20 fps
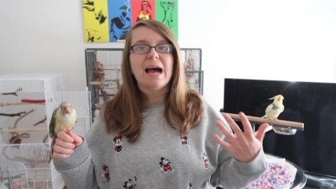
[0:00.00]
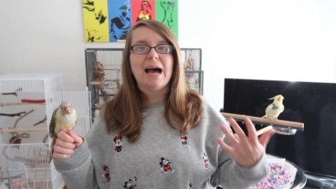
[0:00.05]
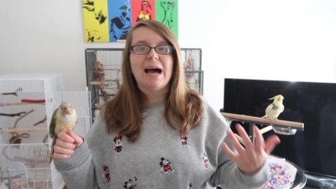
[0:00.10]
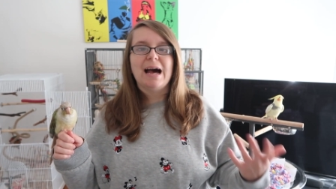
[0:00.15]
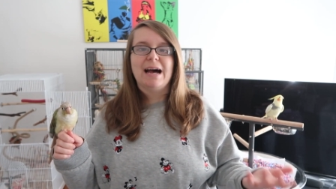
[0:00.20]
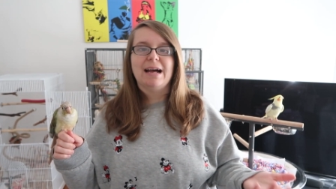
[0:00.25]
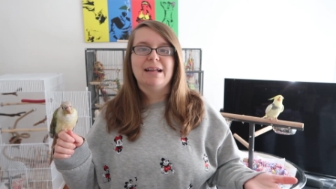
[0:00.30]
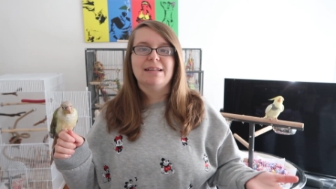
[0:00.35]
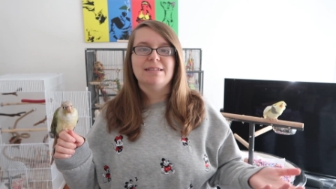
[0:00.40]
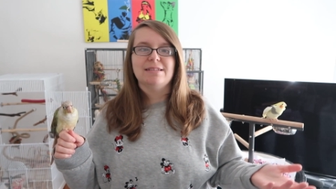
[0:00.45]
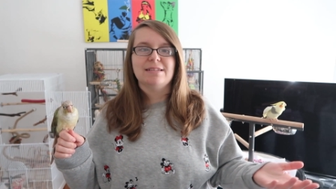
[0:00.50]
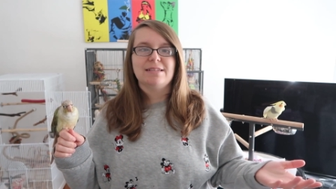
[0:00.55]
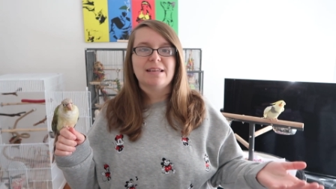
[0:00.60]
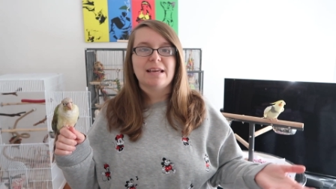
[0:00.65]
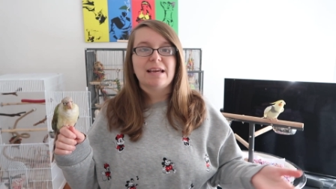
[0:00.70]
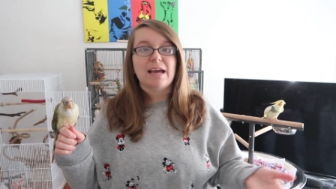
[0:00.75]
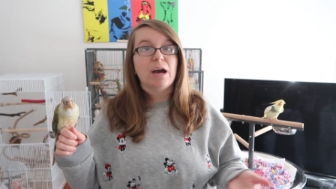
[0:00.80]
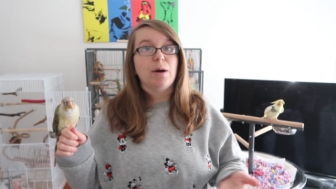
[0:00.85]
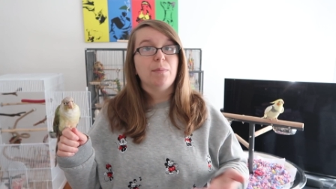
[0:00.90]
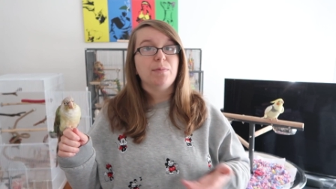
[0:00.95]
and
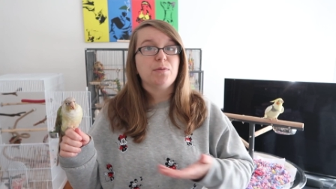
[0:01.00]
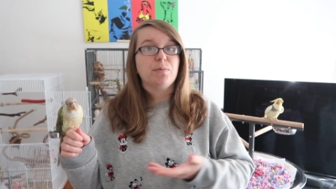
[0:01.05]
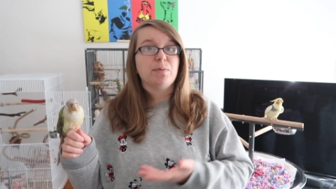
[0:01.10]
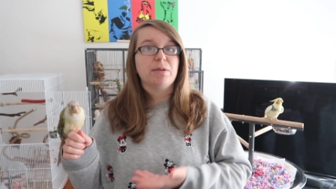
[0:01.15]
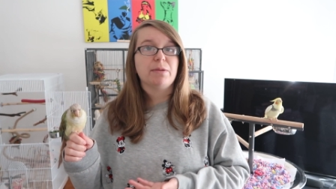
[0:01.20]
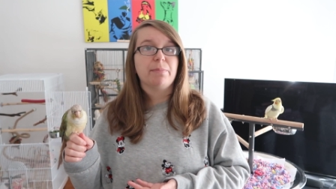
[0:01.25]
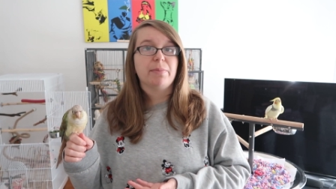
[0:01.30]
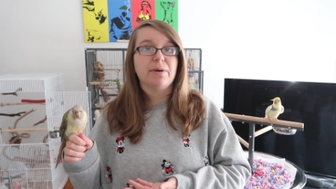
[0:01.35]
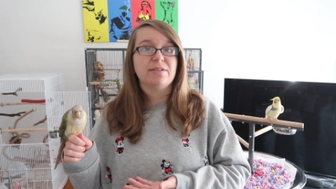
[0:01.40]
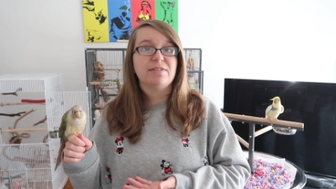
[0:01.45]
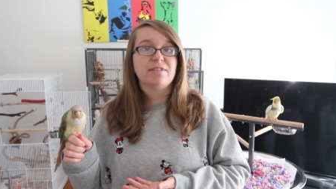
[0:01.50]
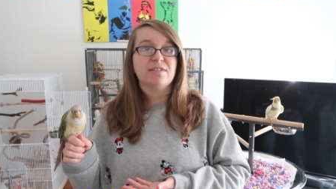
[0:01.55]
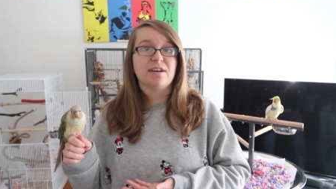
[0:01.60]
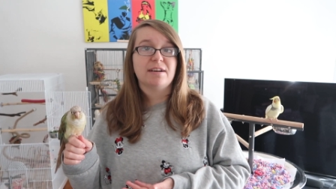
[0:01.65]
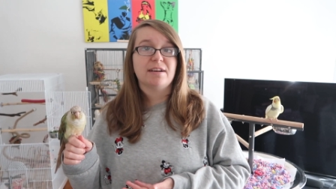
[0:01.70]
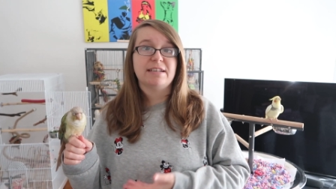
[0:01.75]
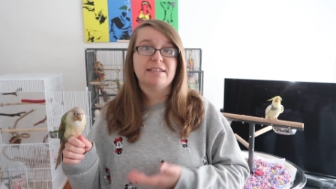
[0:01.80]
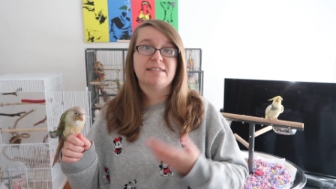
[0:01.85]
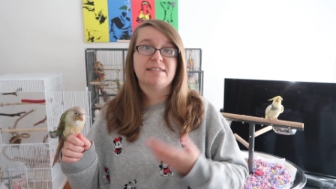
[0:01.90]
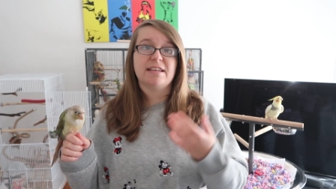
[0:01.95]
helps with the bird's
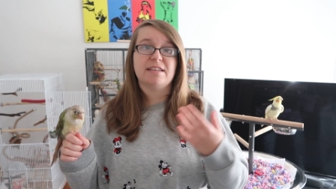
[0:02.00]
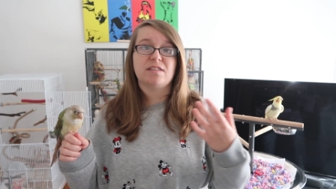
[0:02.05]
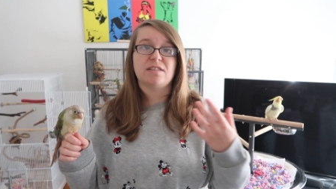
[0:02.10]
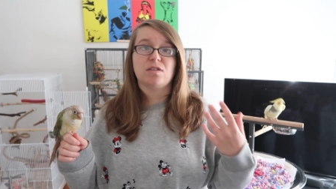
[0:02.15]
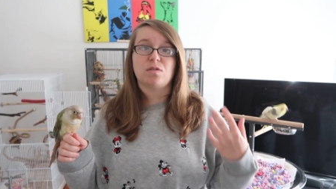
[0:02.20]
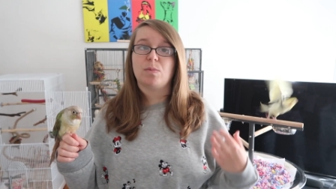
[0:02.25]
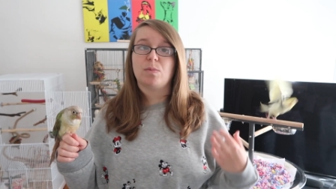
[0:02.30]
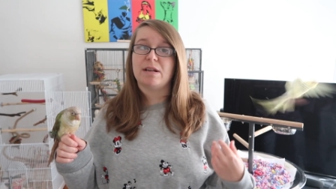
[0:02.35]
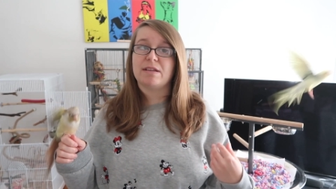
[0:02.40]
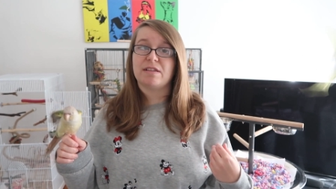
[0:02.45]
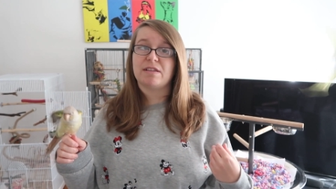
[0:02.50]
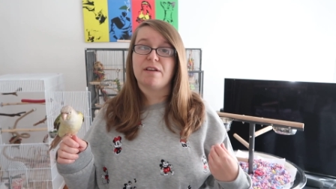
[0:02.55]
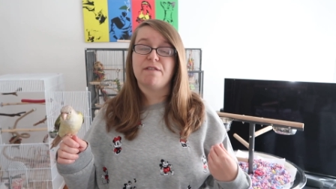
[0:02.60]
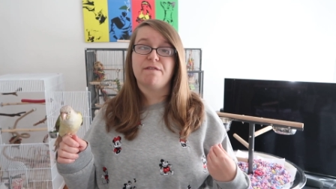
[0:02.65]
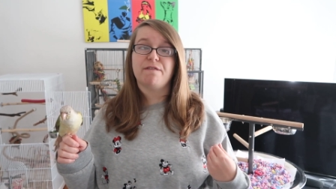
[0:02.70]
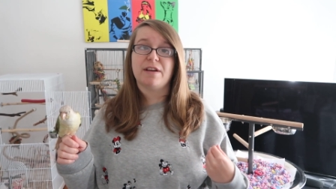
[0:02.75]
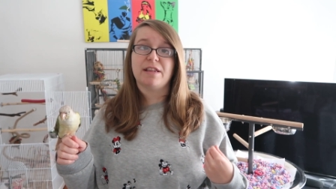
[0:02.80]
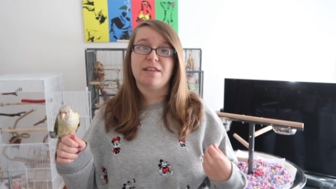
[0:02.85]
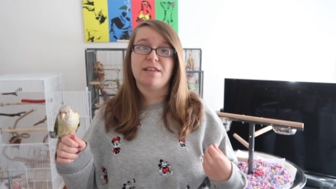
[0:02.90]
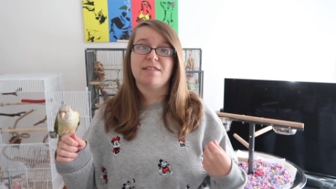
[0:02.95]
sinuses as well as their
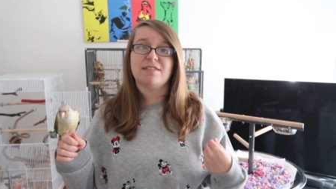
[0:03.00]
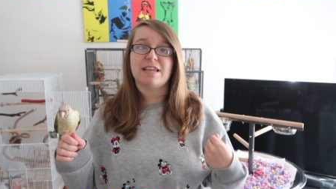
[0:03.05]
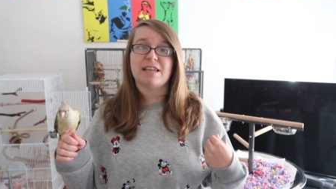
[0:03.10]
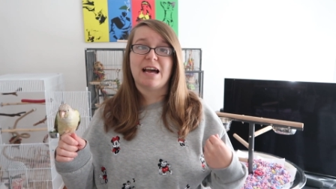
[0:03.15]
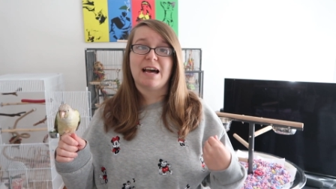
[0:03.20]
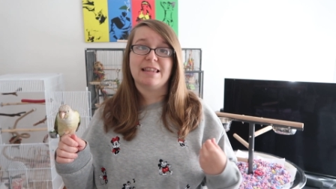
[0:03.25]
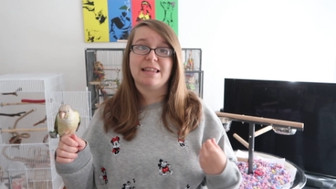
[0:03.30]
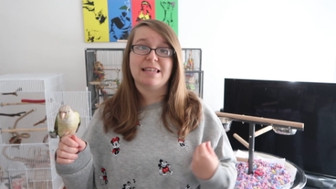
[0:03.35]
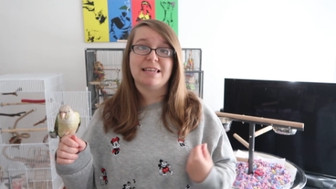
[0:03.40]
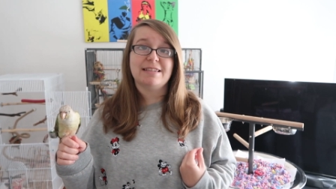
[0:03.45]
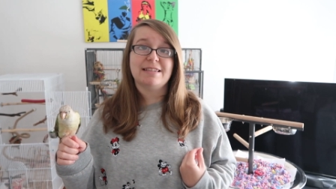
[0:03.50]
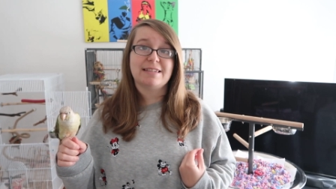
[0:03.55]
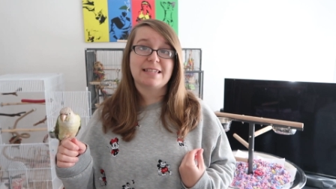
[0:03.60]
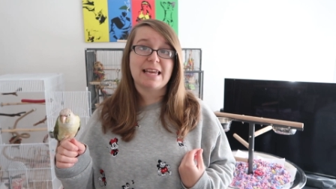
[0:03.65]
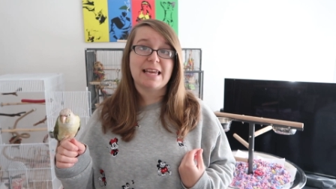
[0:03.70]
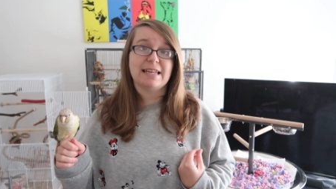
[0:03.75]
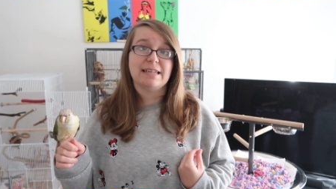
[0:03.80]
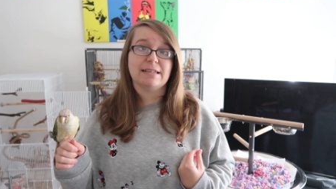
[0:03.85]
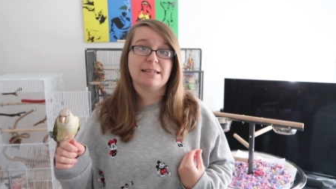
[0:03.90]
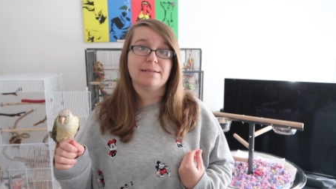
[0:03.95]
feathers and their
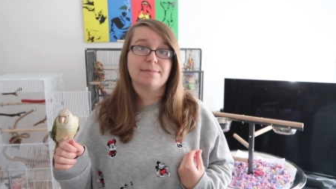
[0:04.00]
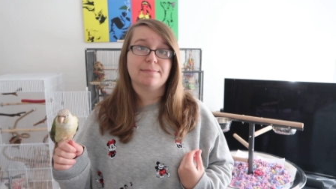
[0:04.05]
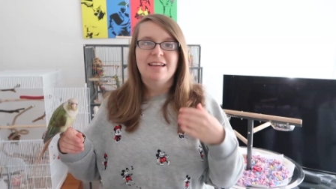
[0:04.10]
skin.